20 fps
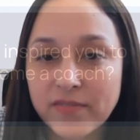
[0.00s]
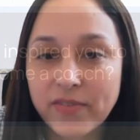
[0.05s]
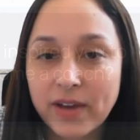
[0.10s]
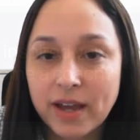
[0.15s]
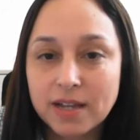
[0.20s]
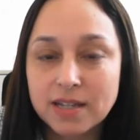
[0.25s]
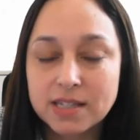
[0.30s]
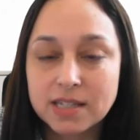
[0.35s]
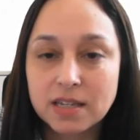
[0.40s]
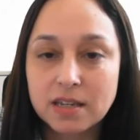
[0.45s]

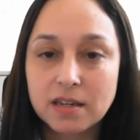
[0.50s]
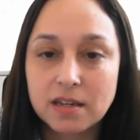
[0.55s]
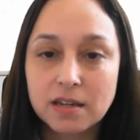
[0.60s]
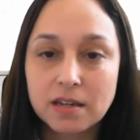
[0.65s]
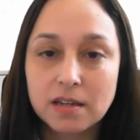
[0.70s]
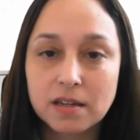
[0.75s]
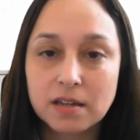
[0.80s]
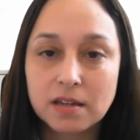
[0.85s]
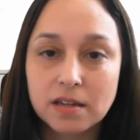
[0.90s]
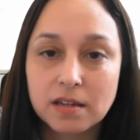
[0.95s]

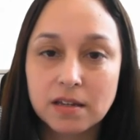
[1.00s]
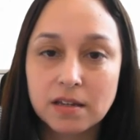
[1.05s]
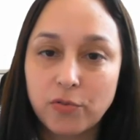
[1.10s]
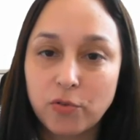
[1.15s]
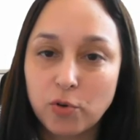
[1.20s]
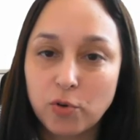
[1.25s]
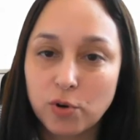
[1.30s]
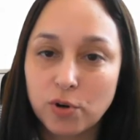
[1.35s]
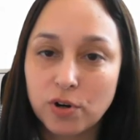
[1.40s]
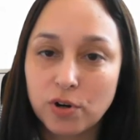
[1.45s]
advising
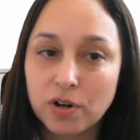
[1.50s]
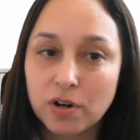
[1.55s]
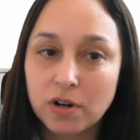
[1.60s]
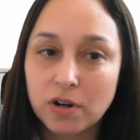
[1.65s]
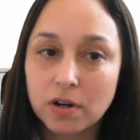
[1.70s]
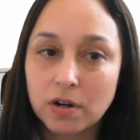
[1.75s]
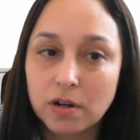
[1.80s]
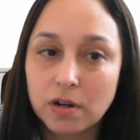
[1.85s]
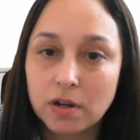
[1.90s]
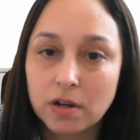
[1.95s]

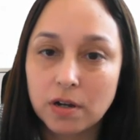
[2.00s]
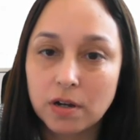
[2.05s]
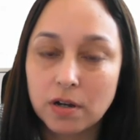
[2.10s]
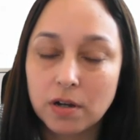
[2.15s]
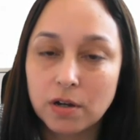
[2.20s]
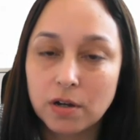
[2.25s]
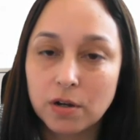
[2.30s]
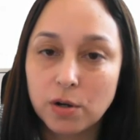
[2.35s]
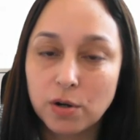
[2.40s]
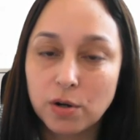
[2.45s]
for
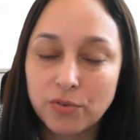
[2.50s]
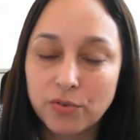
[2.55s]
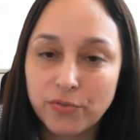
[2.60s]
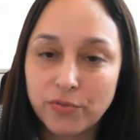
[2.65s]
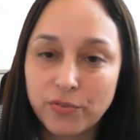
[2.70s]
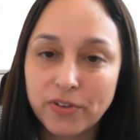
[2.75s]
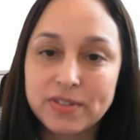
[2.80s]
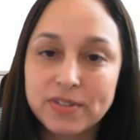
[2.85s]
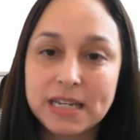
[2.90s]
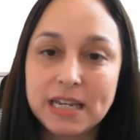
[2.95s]
over
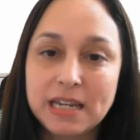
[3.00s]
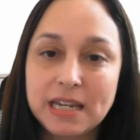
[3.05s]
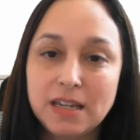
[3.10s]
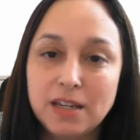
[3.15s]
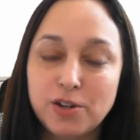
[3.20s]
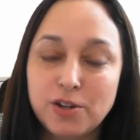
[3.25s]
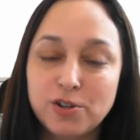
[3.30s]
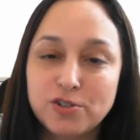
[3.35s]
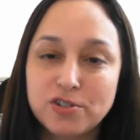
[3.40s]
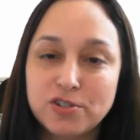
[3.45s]
15
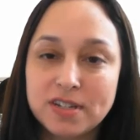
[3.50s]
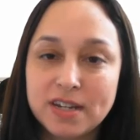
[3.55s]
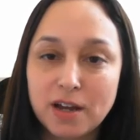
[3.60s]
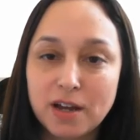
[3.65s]
years